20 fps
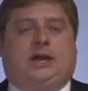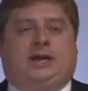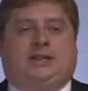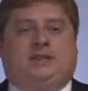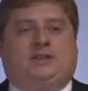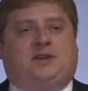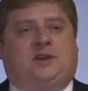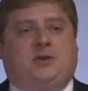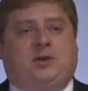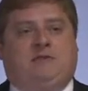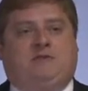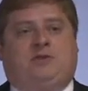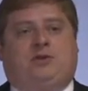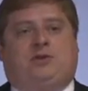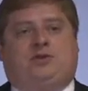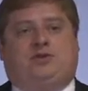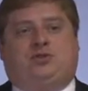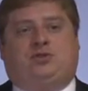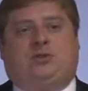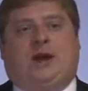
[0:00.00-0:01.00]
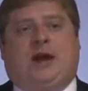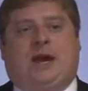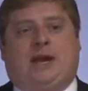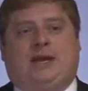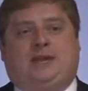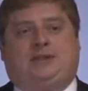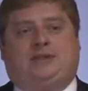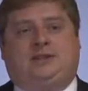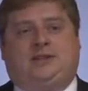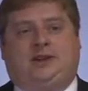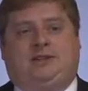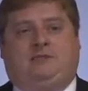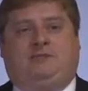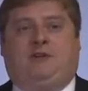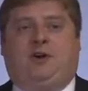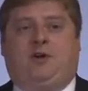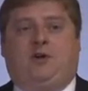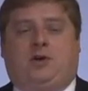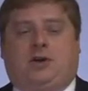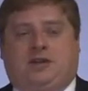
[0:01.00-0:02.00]
And so if you're trying to
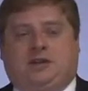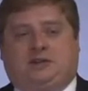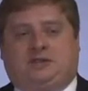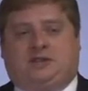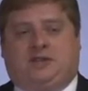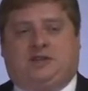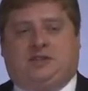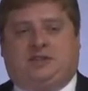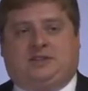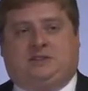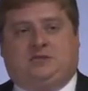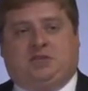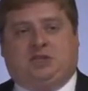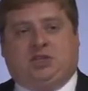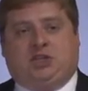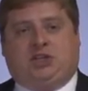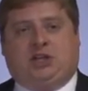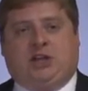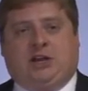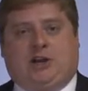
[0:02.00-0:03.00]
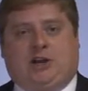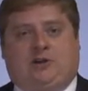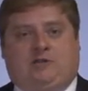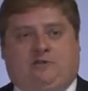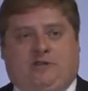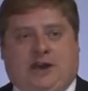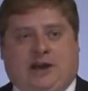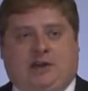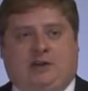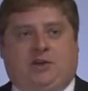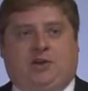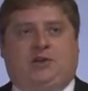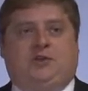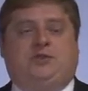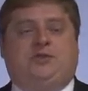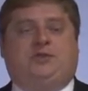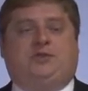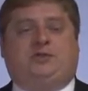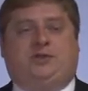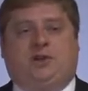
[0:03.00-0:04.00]
evoke a sense of shared
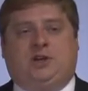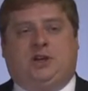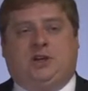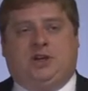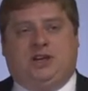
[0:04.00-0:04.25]
values,